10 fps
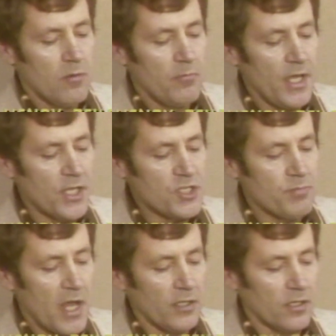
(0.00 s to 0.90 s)
being
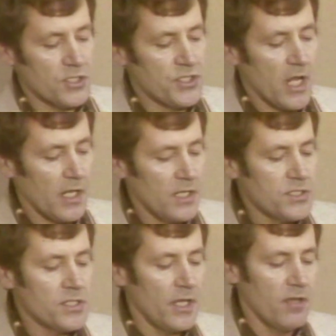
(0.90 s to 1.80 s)
spent on
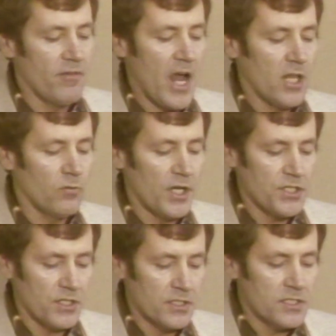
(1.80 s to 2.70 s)
studies,
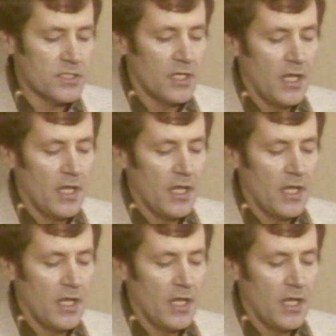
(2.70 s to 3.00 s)
evaluations,